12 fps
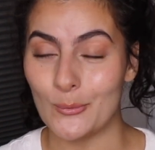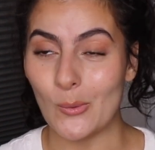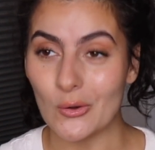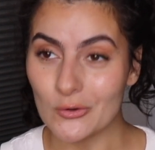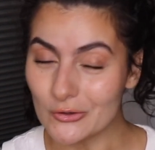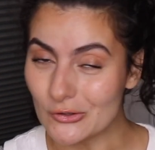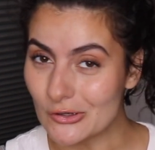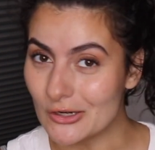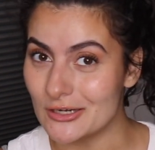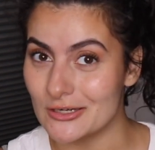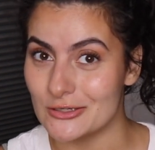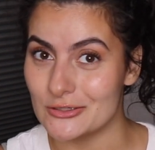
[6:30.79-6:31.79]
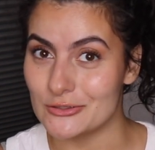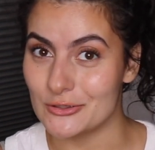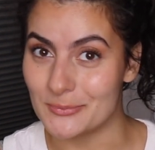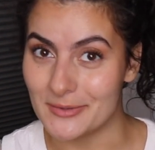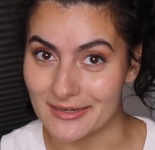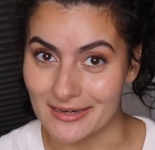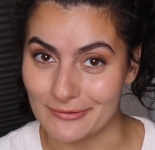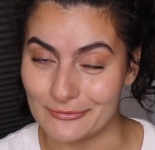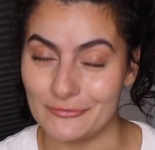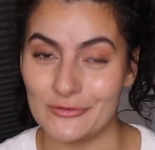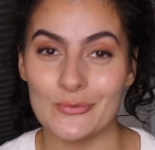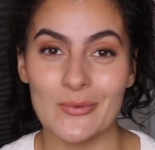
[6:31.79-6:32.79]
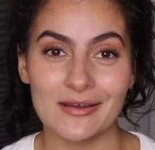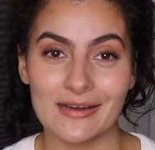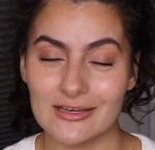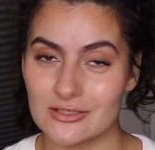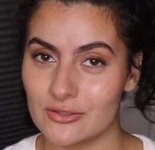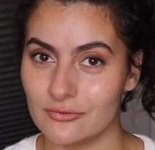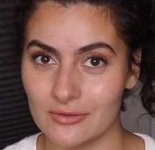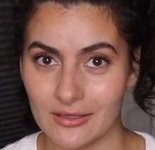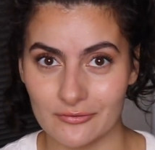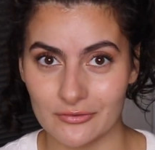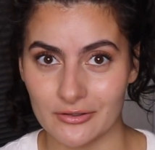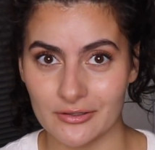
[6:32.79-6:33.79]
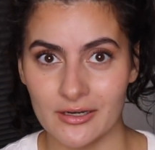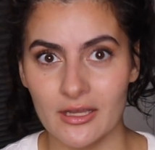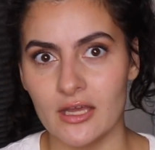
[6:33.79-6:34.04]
Water should be enough. If you want extra flavor,